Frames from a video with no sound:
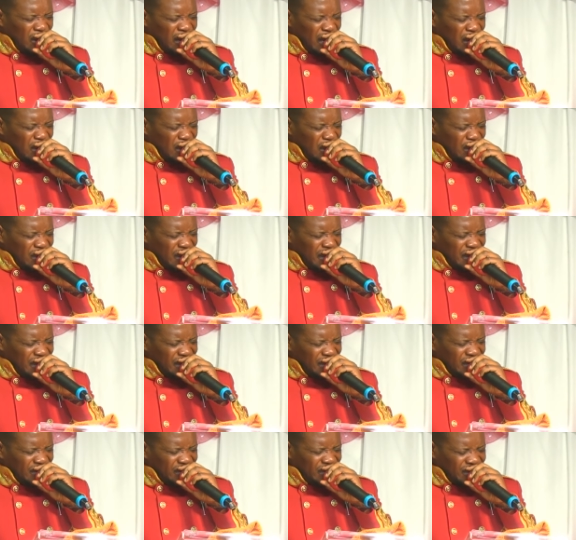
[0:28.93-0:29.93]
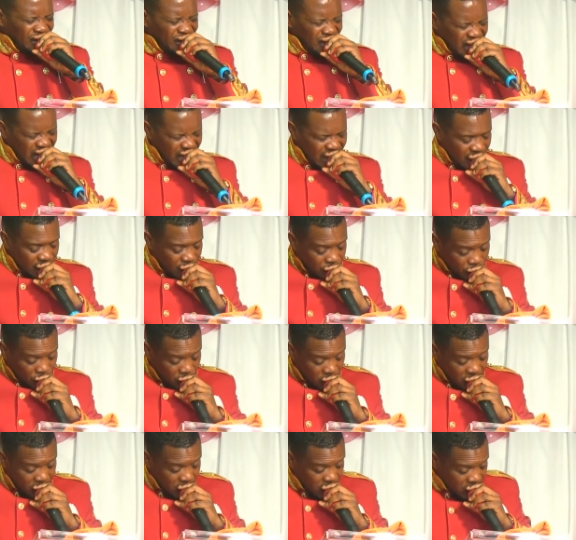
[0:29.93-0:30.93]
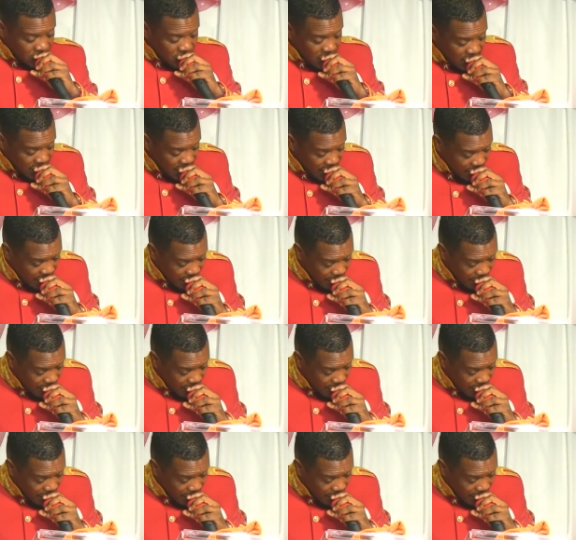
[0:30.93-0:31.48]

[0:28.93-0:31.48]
glory. All the glory. In Jesus' name.